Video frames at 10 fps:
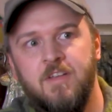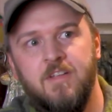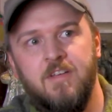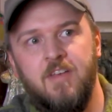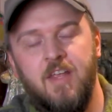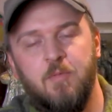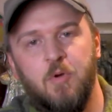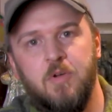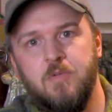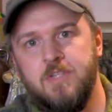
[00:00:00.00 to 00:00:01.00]

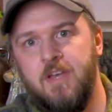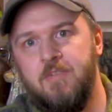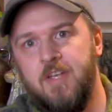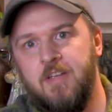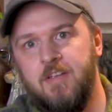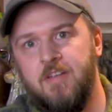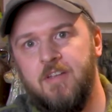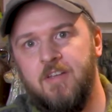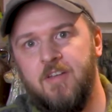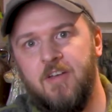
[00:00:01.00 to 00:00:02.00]
neighborhood was having,
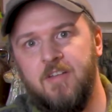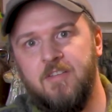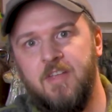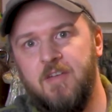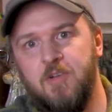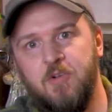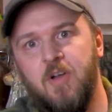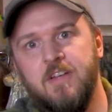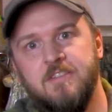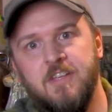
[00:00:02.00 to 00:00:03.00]
they have a
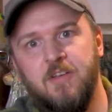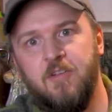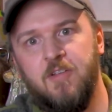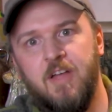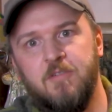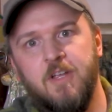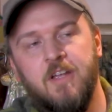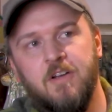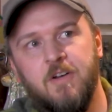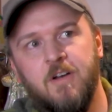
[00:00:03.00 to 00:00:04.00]
garage sale every
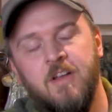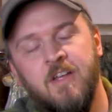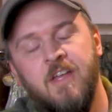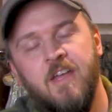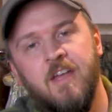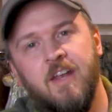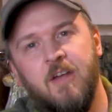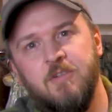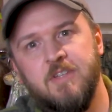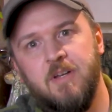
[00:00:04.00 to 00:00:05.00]
year. And I
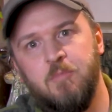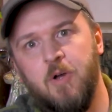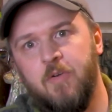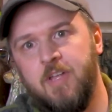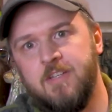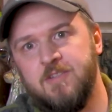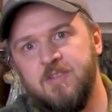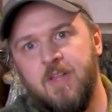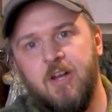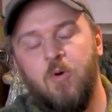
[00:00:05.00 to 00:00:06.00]
always end up going because there's
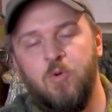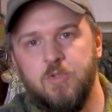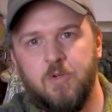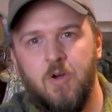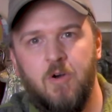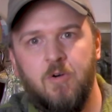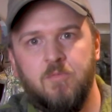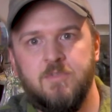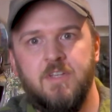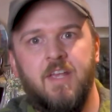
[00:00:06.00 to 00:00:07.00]
a lot of older
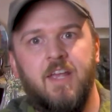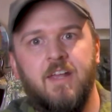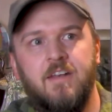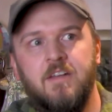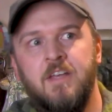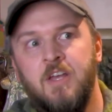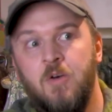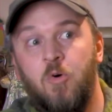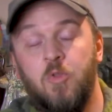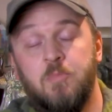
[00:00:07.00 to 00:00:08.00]
homes and
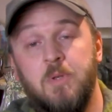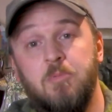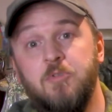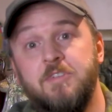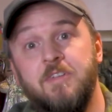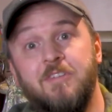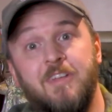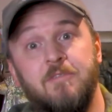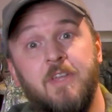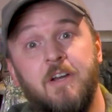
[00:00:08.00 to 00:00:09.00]
older people still
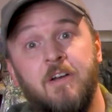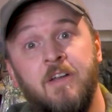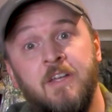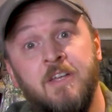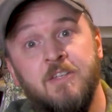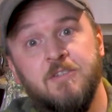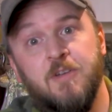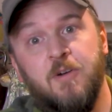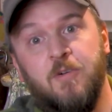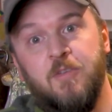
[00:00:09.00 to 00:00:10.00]
live there.
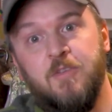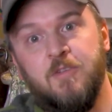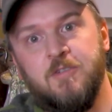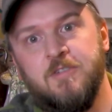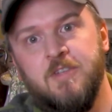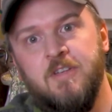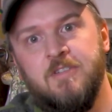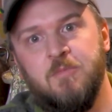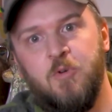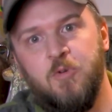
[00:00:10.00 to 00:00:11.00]
So there's
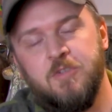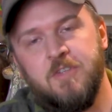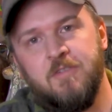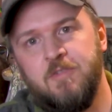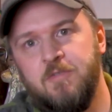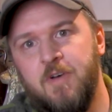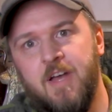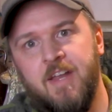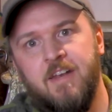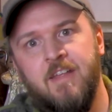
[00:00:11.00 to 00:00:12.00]
some cool stuff to
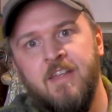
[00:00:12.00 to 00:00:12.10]
find.